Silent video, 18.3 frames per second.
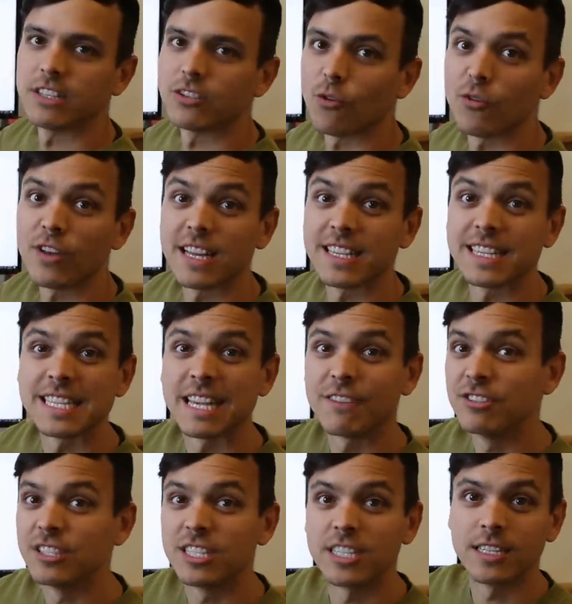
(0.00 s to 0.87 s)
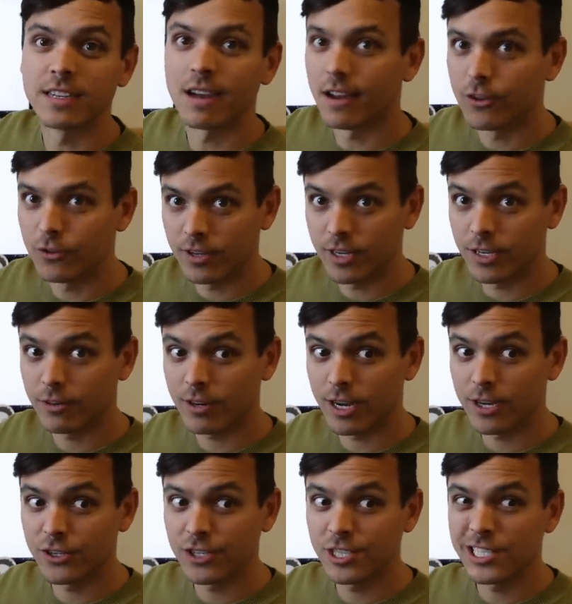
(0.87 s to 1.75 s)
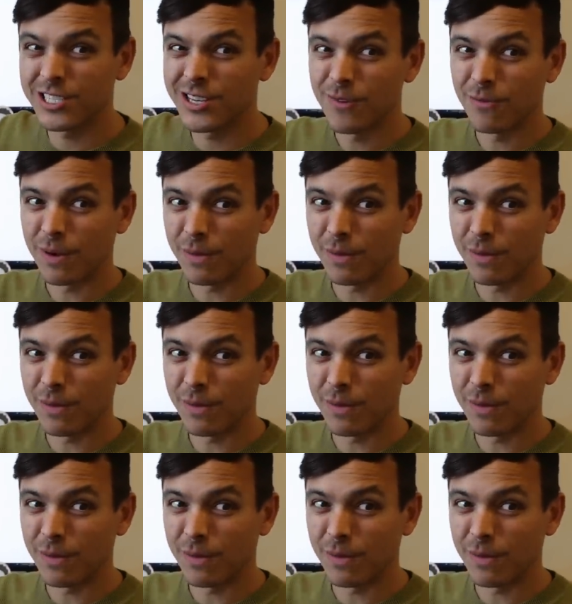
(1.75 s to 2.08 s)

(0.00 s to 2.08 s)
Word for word: it's only at 1,700 iterations. How